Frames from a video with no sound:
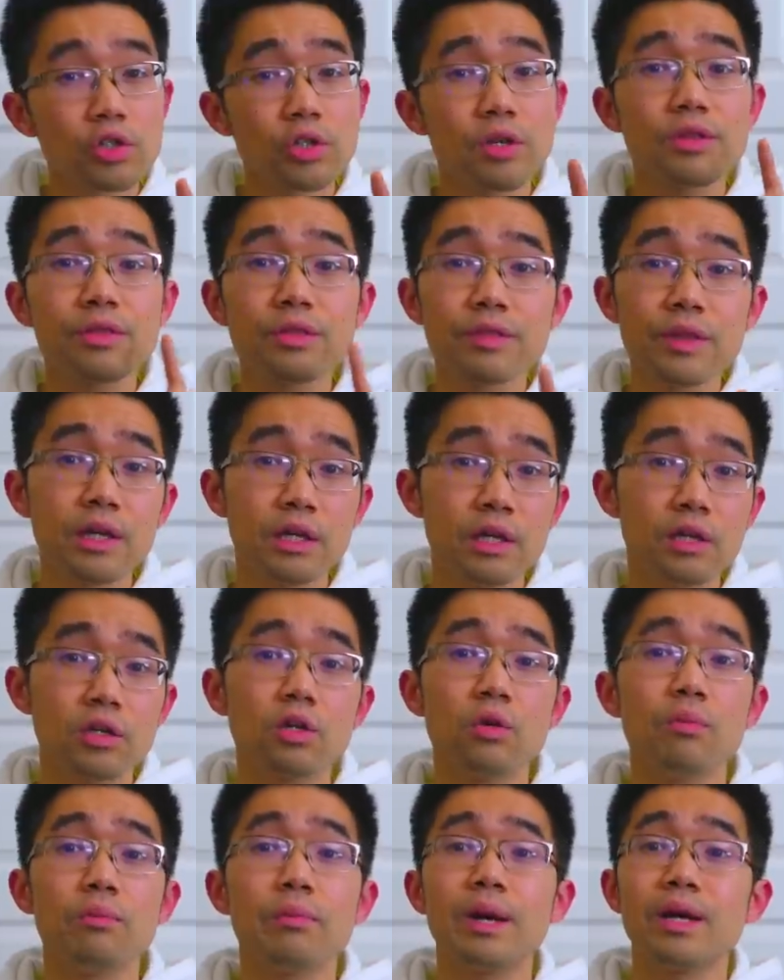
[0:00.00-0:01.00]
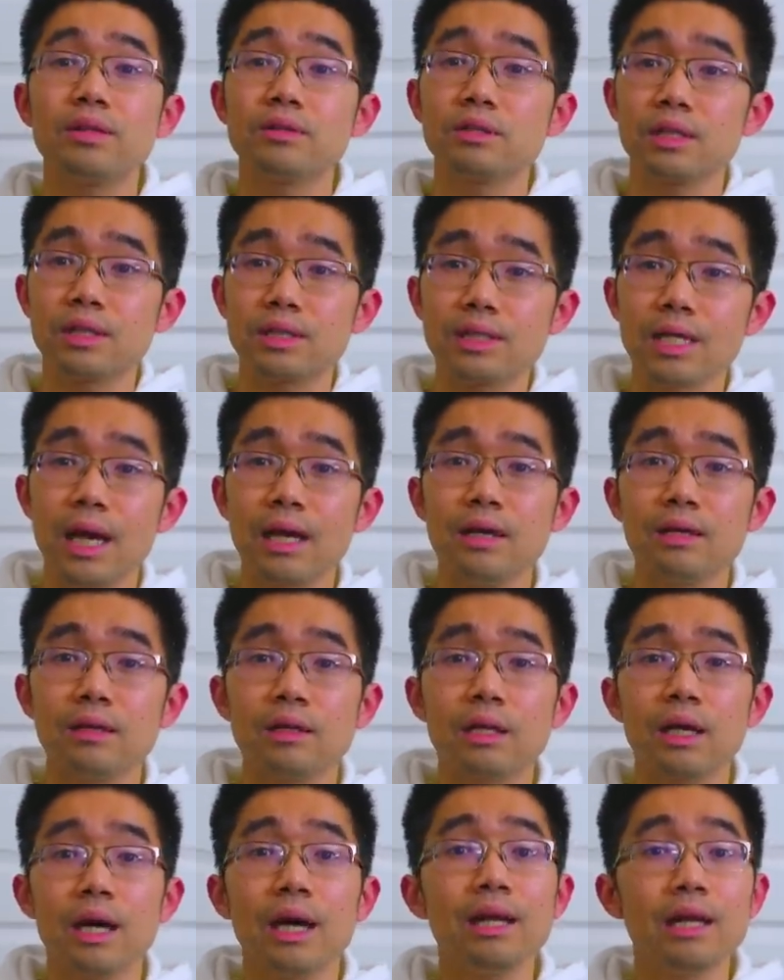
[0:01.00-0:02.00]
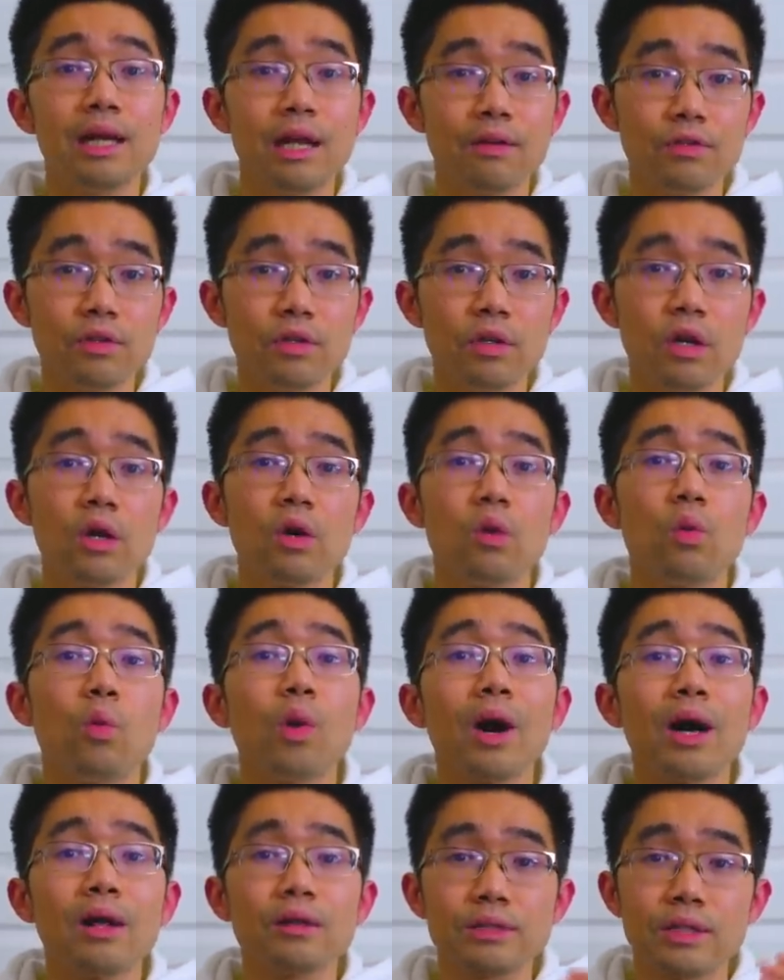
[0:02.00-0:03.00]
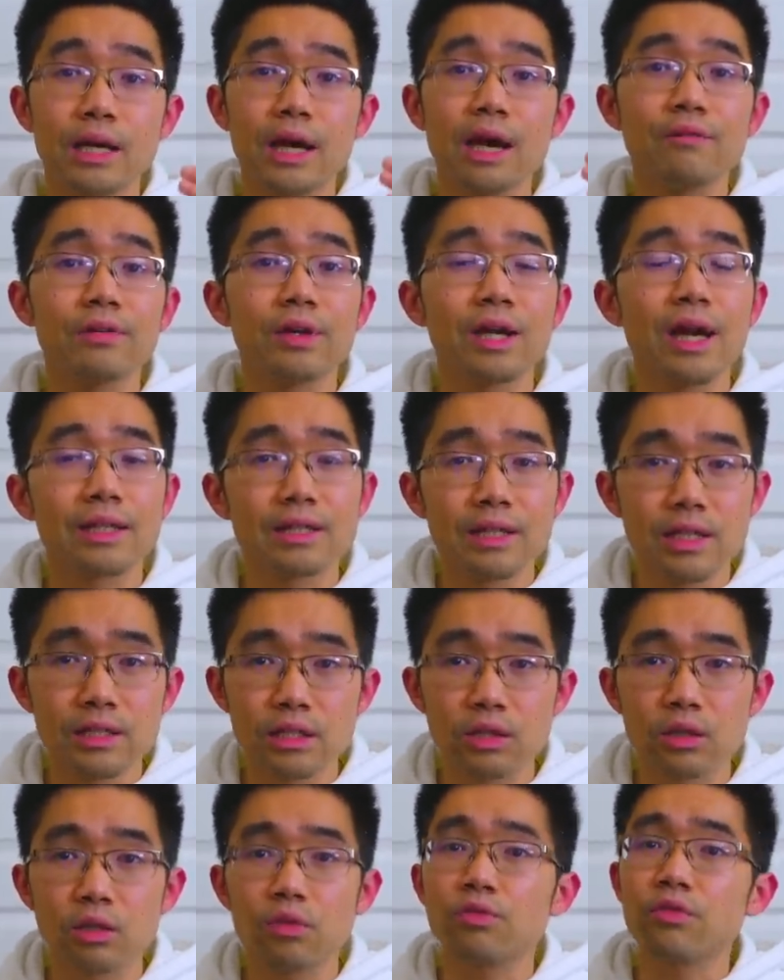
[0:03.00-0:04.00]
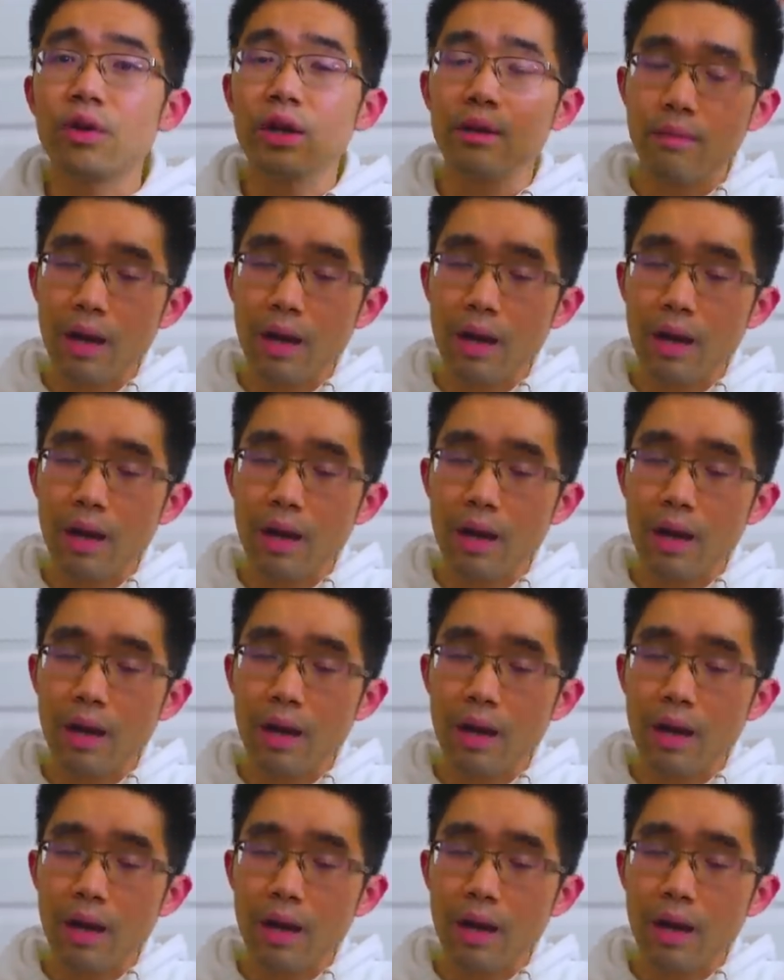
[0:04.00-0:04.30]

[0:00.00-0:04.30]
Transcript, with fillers: thinner compared to the 10 and 11 whilst having identical frame